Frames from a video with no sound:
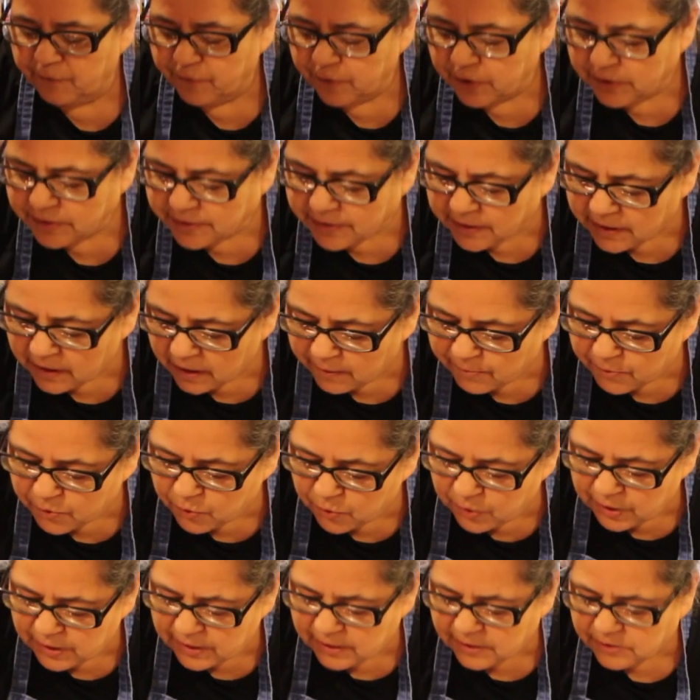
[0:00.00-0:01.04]
the first thing I'm
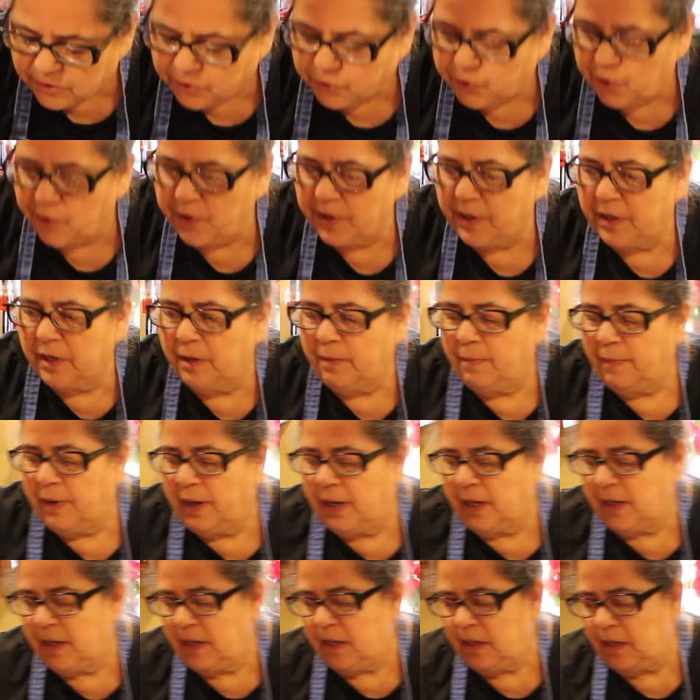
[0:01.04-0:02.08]
doing is turning up
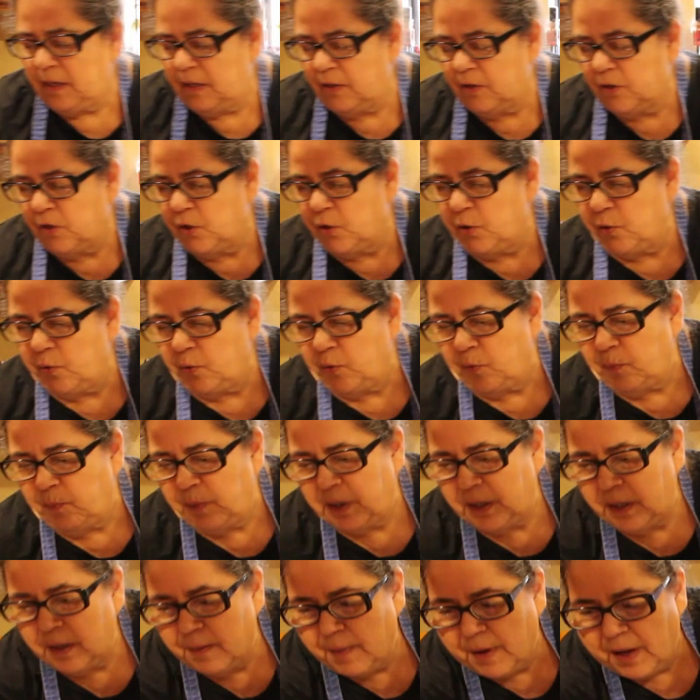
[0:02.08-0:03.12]
my heat to
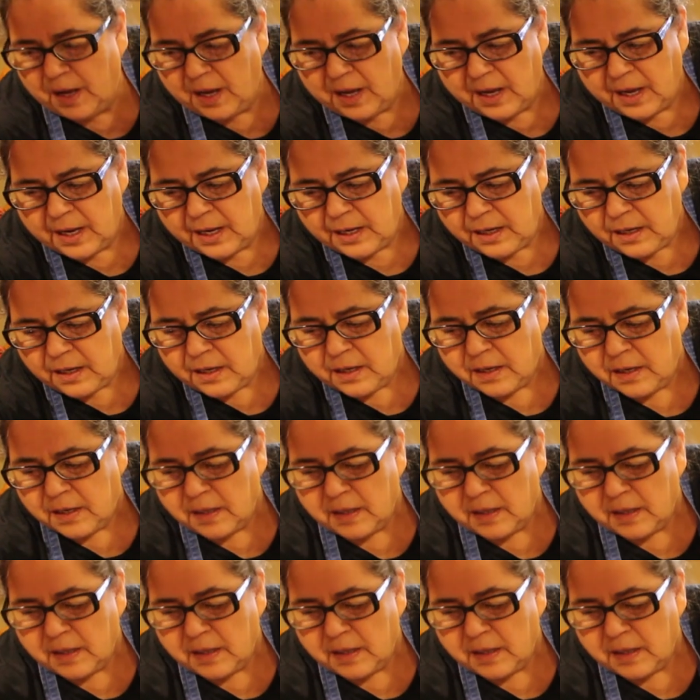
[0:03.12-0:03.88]
medium-high.